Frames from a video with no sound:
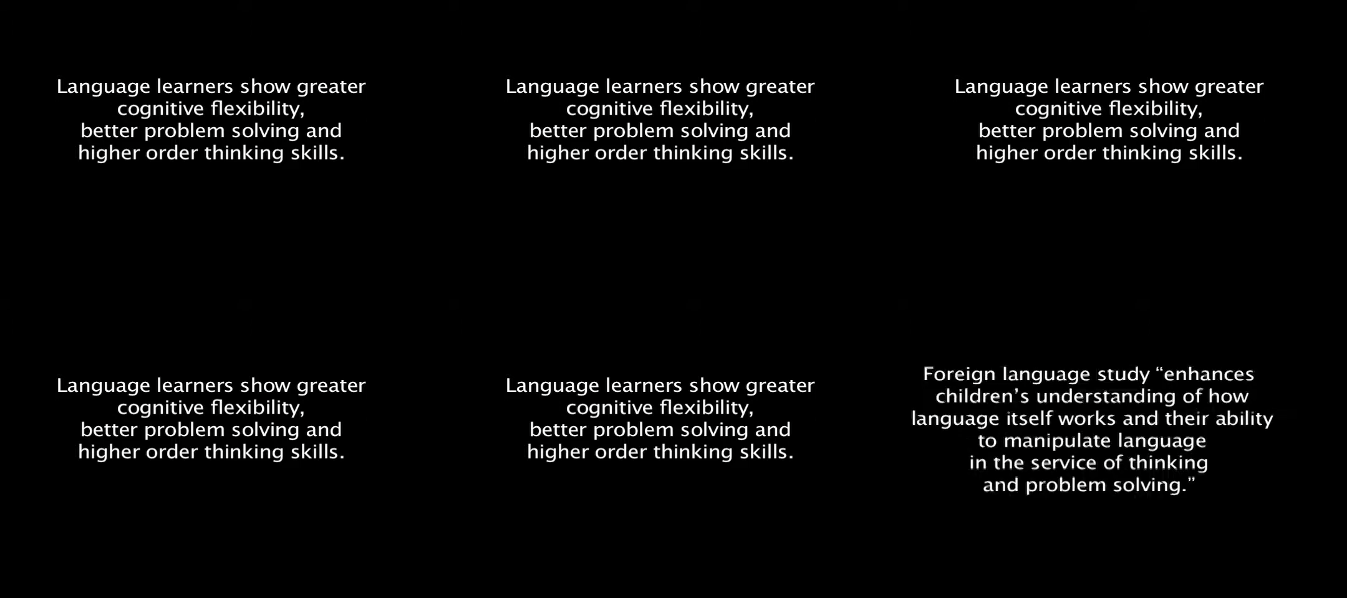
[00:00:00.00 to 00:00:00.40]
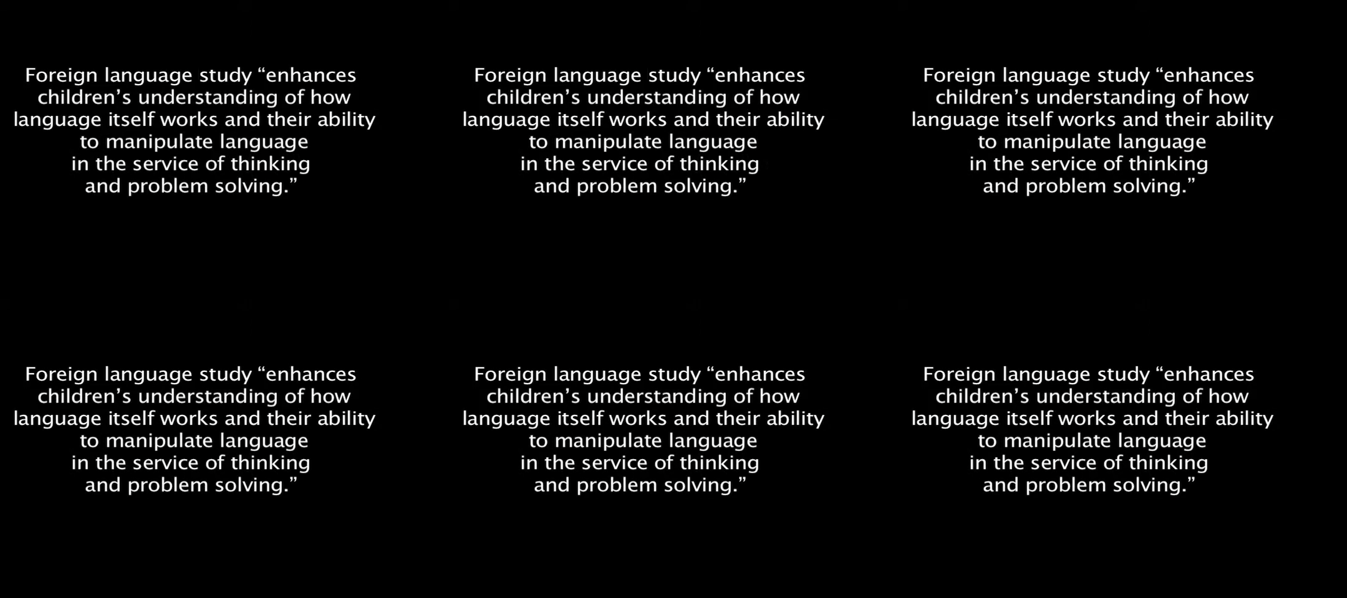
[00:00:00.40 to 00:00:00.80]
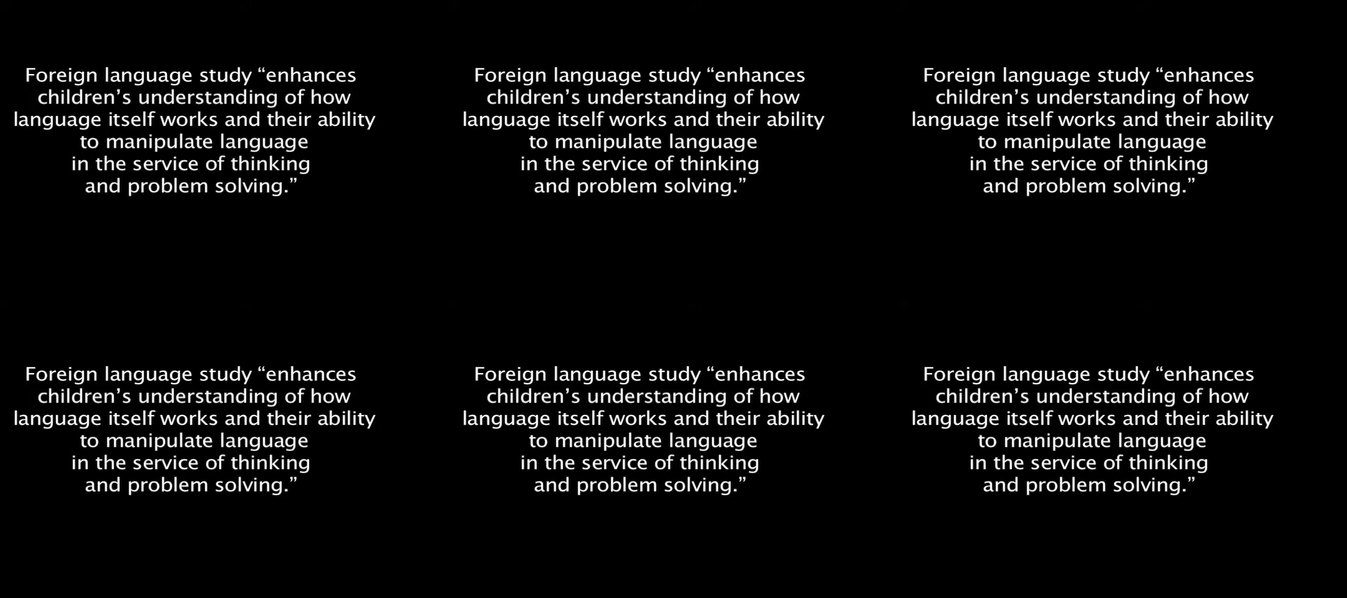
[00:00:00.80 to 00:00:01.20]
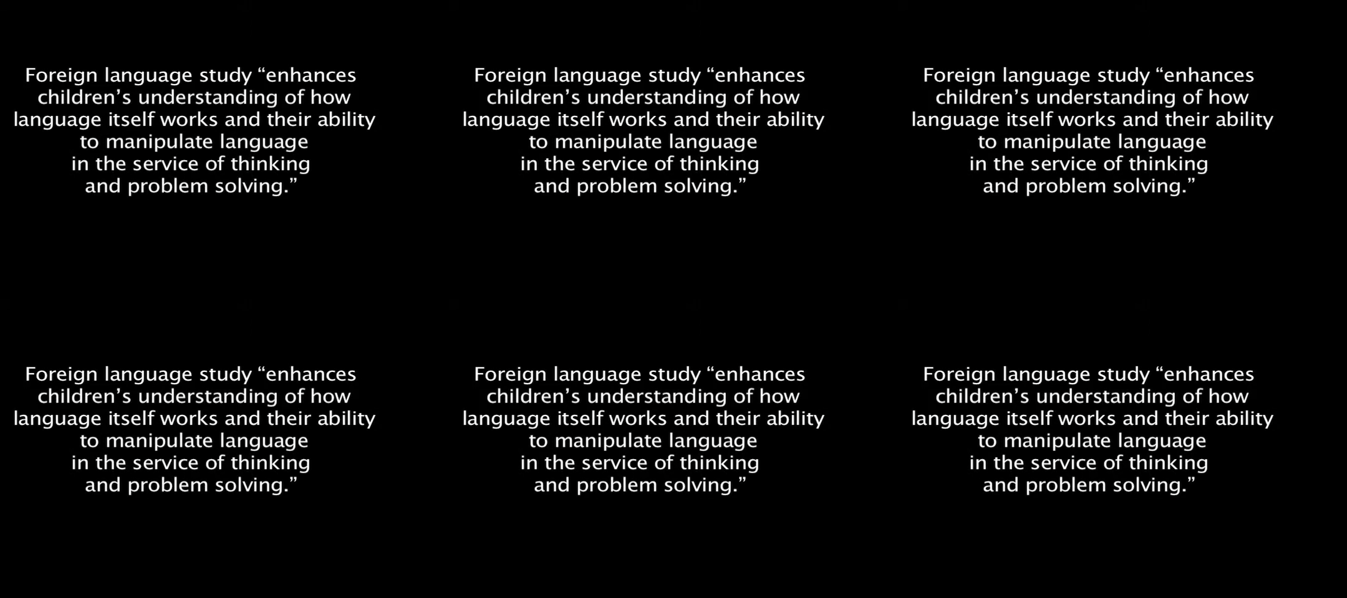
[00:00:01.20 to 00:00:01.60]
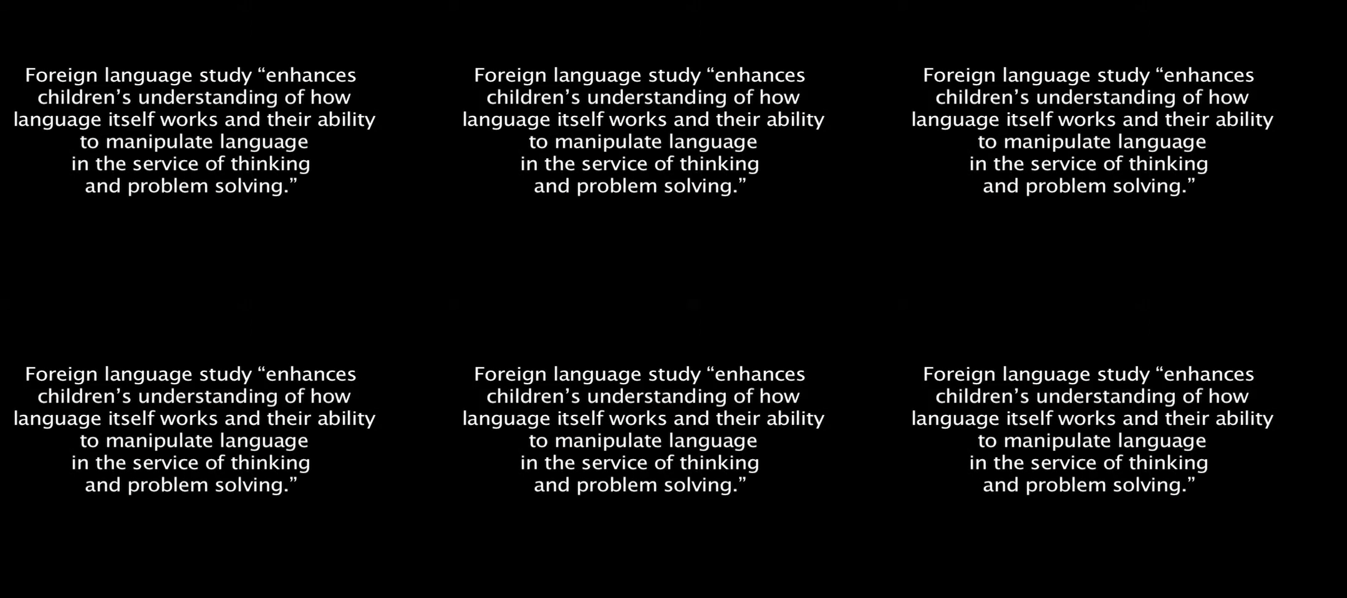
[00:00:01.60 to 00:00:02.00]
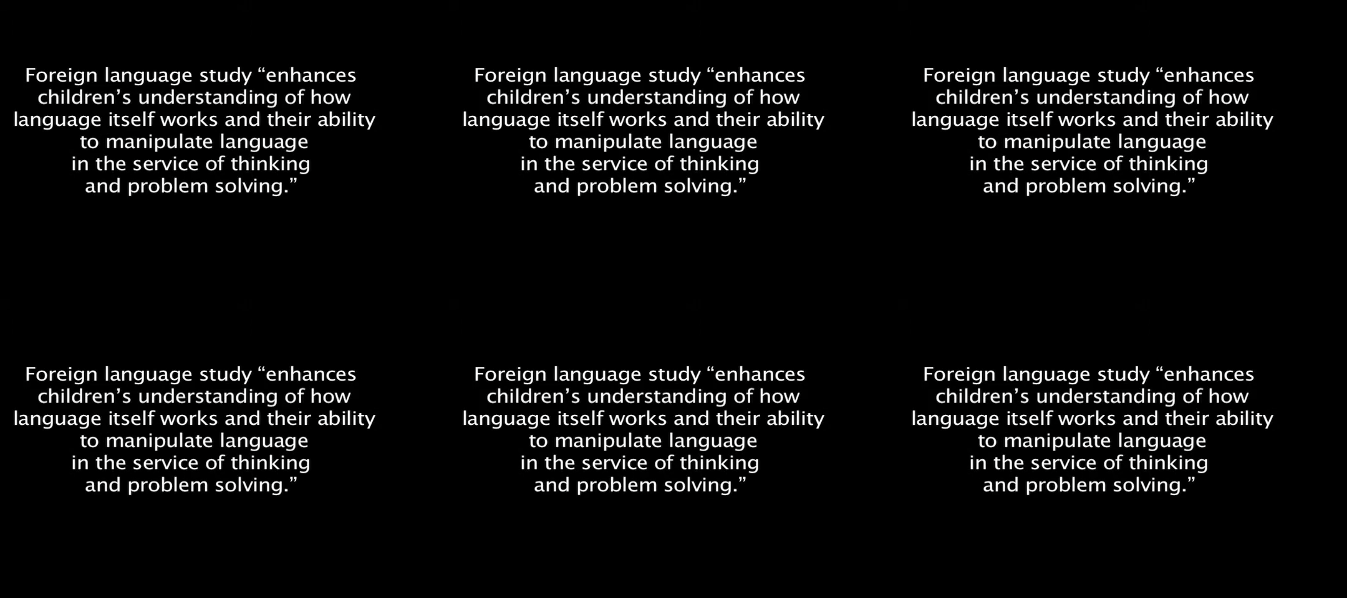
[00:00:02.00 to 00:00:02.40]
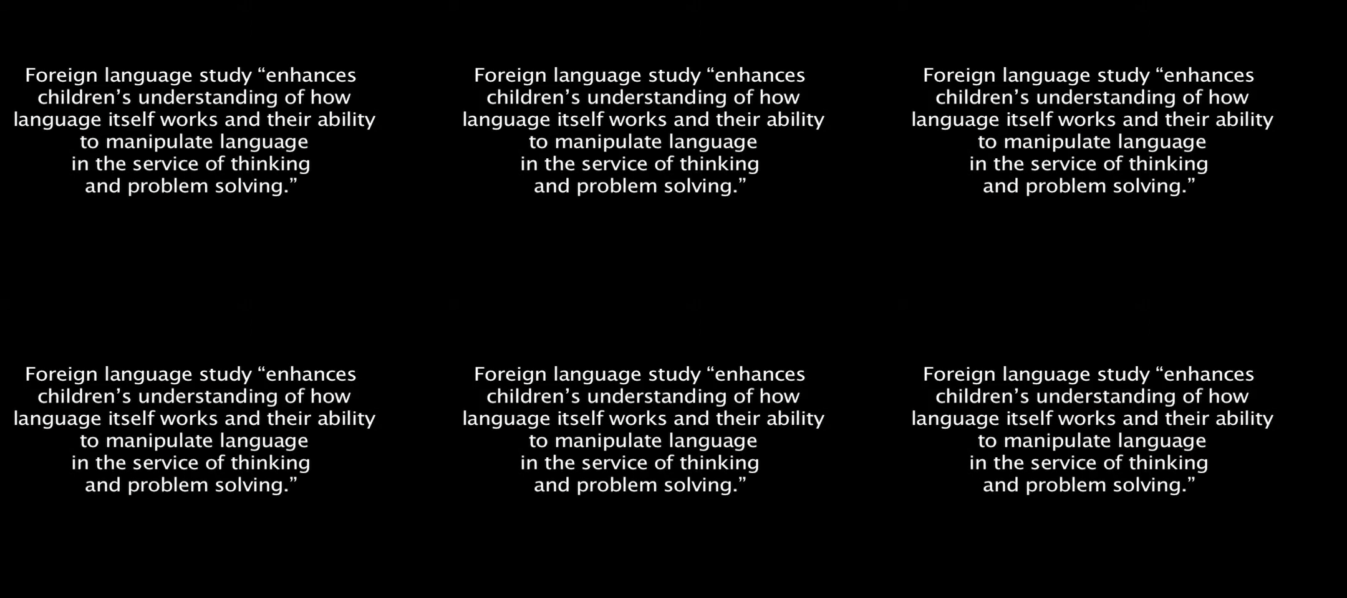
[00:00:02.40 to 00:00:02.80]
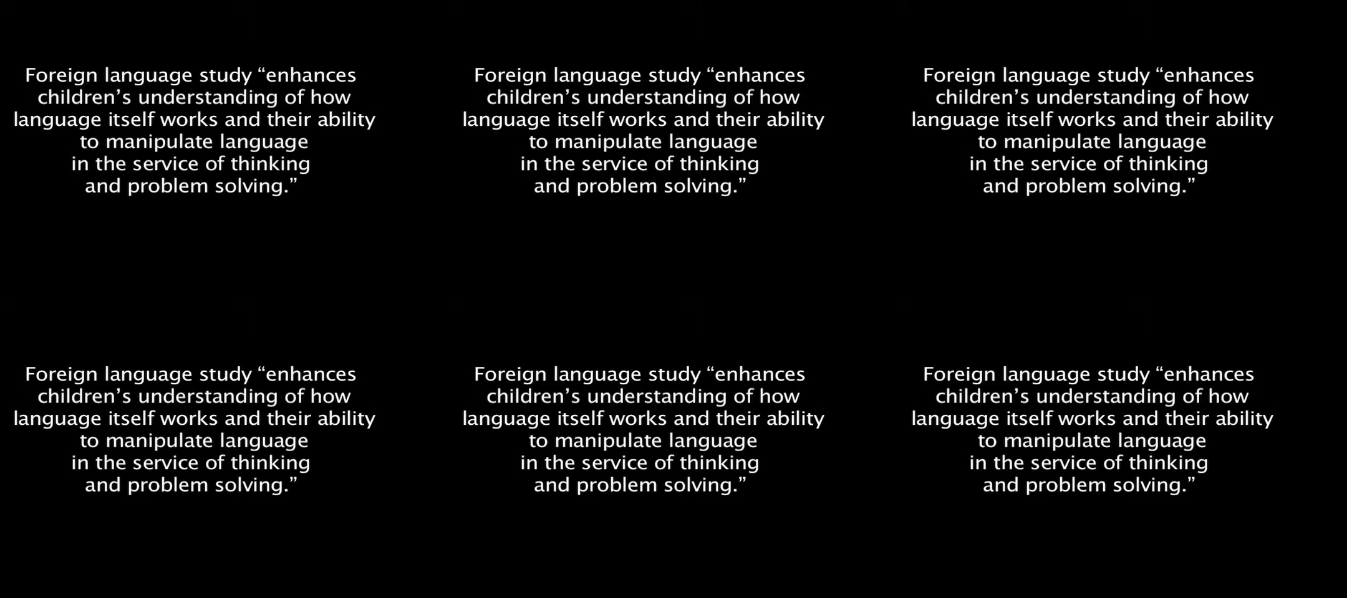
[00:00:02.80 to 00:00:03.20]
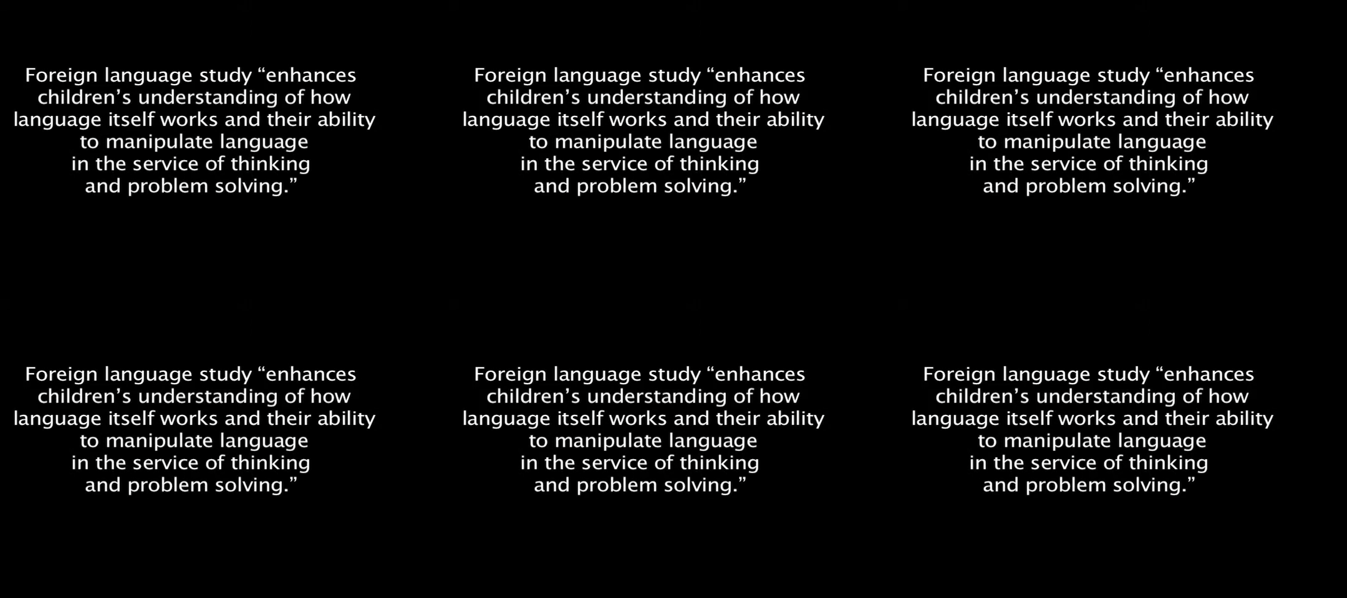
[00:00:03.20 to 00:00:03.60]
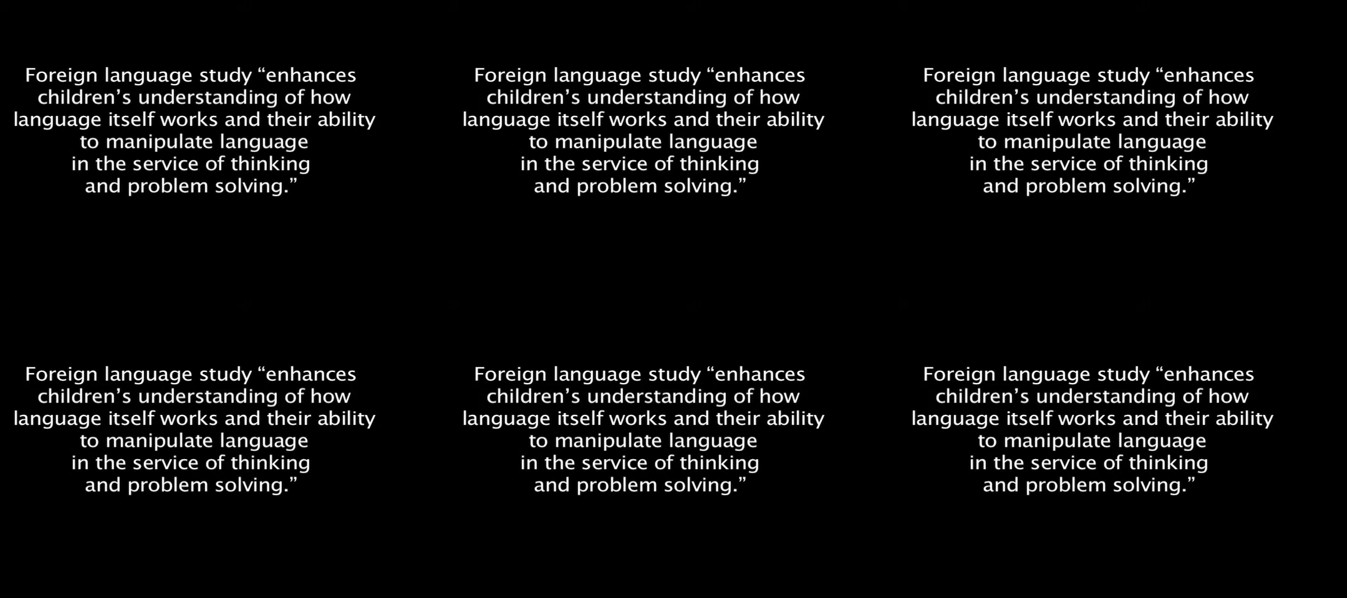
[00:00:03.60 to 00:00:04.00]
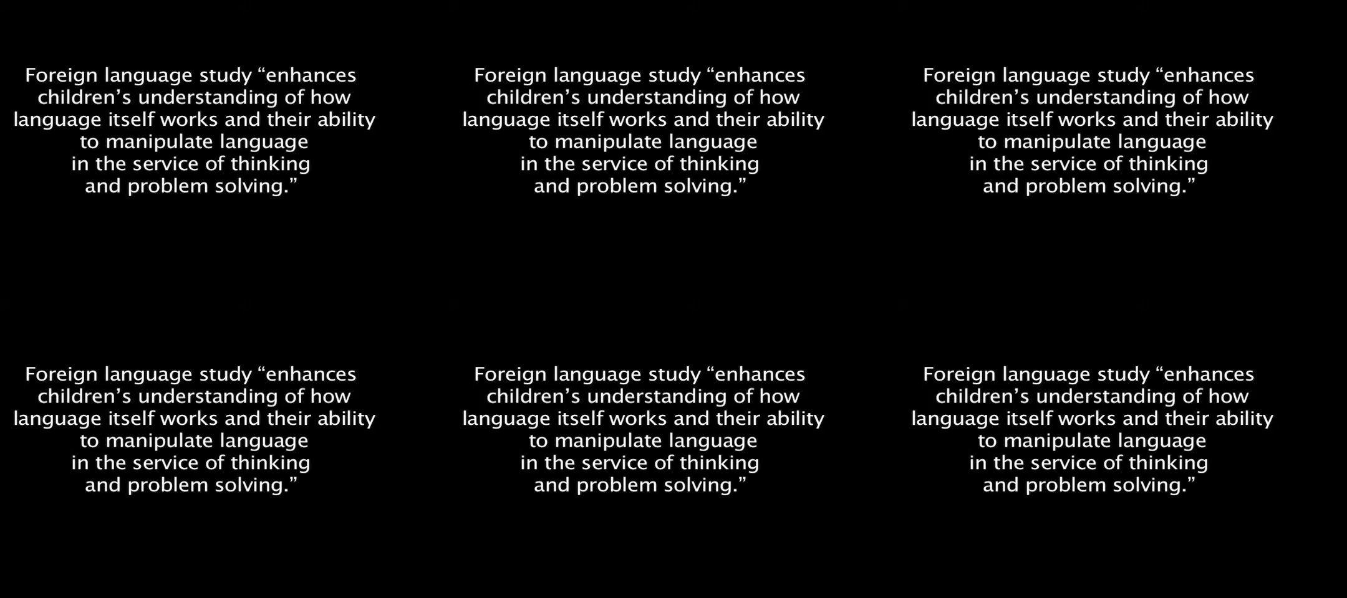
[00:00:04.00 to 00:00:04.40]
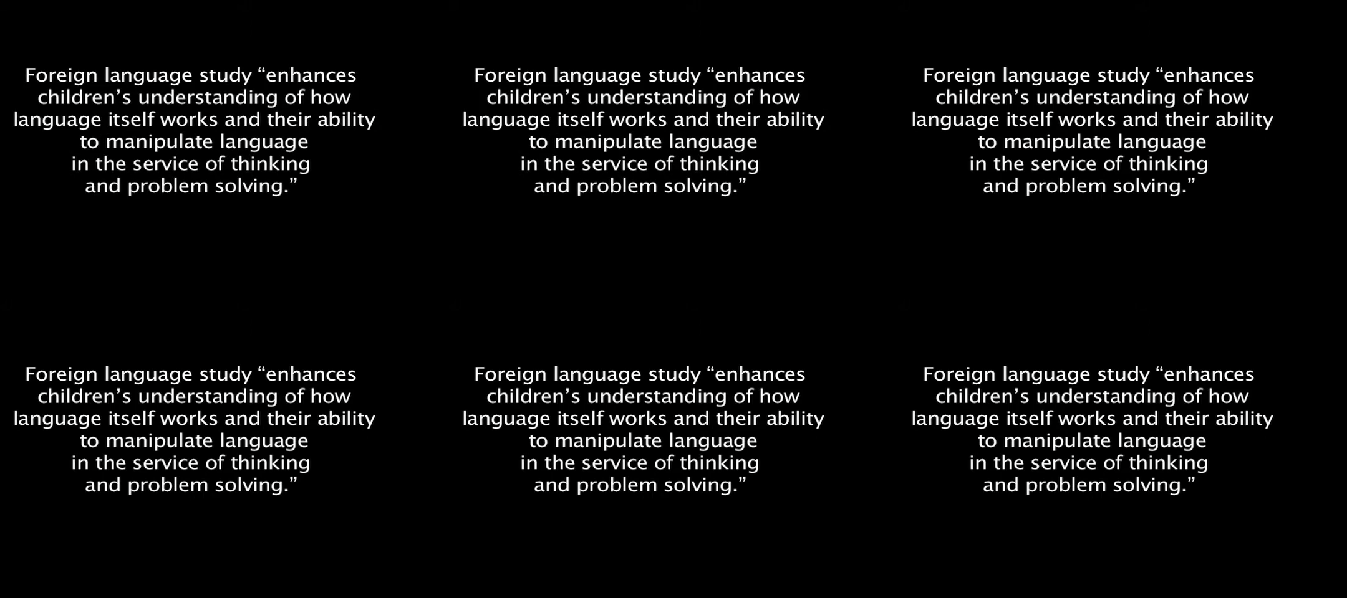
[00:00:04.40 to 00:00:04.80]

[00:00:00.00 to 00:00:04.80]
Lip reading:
Nobody's mouth can be seen.